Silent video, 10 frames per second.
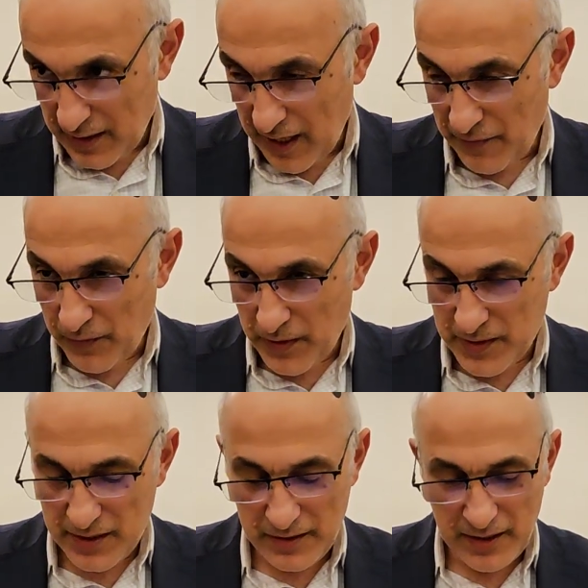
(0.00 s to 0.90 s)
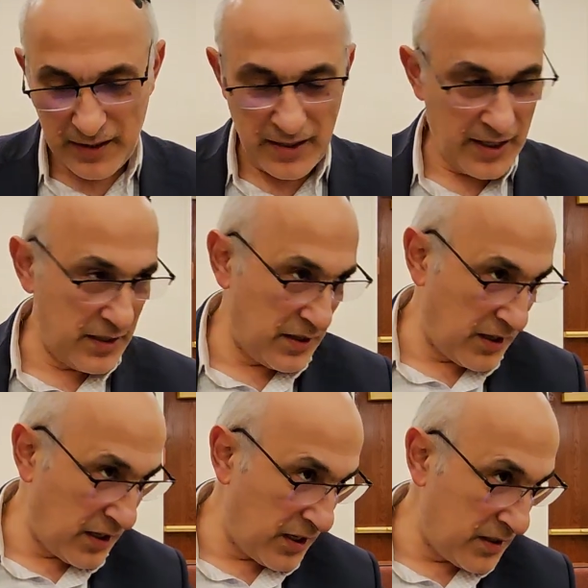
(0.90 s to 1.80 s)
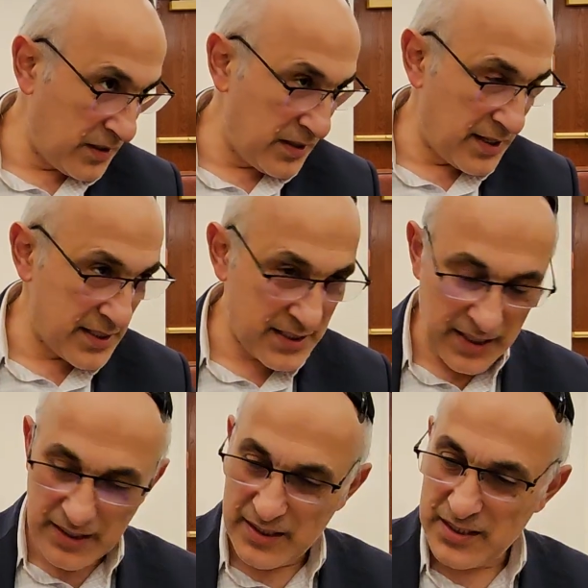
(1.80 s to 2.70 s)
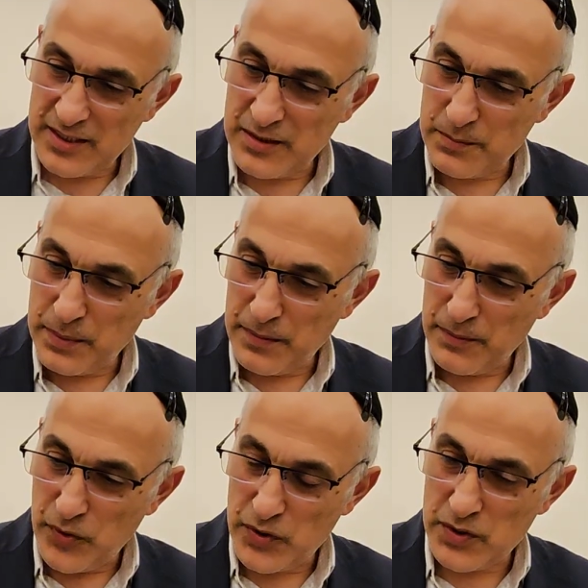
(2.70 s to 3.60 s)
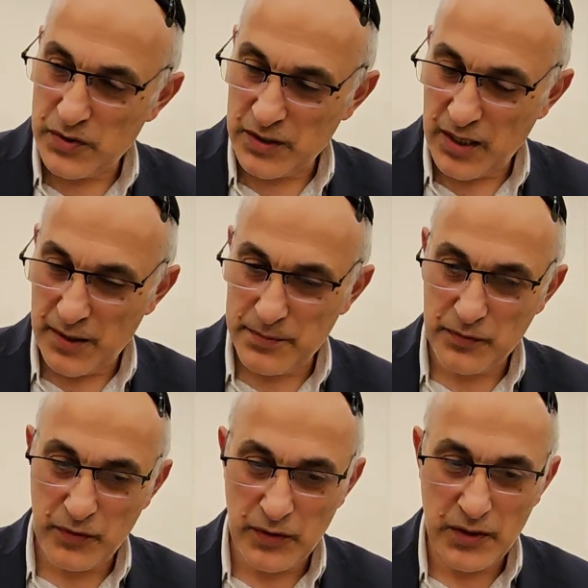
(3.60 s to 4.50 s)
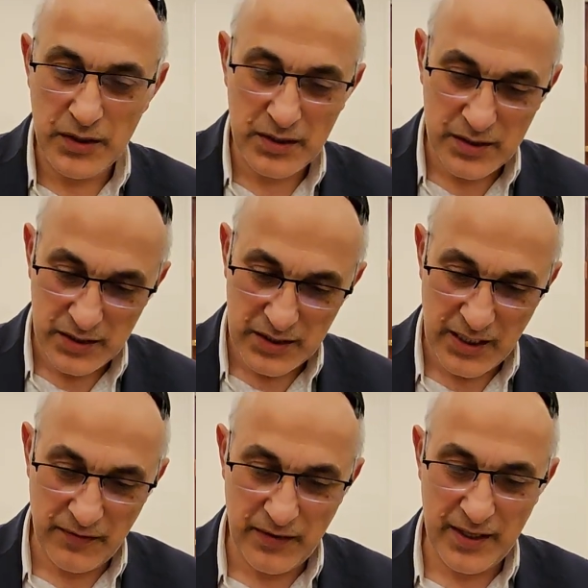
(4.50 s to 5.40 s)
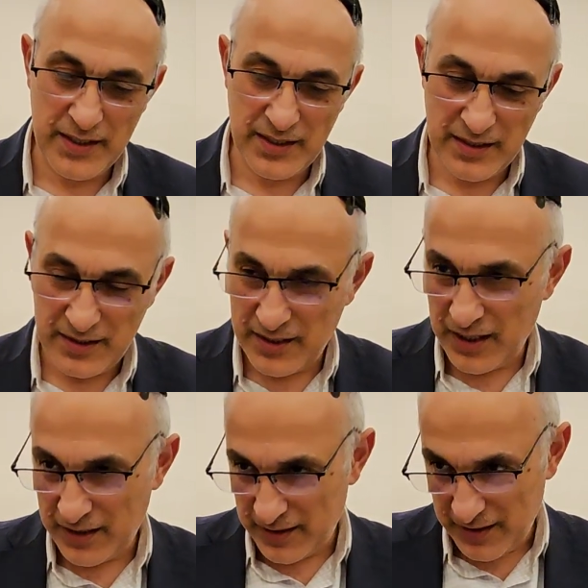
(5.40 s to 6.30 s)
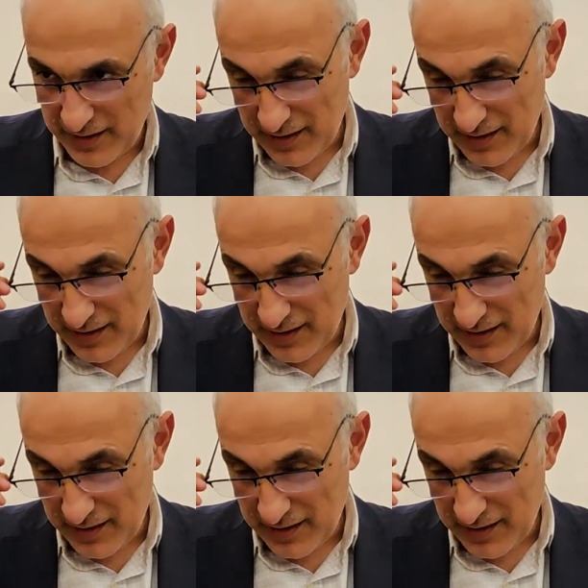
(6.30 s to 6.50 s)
And once they draw, let's say this portion comes for Shevet Dan.